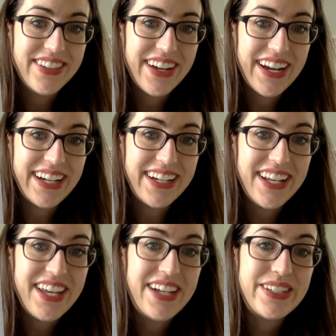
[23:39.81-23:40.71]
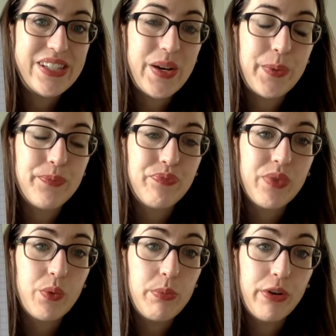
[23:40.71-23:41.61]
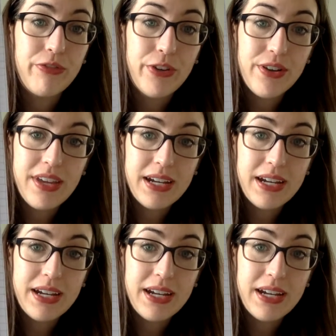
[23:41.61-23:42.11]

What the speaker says: Okay, so we prefer the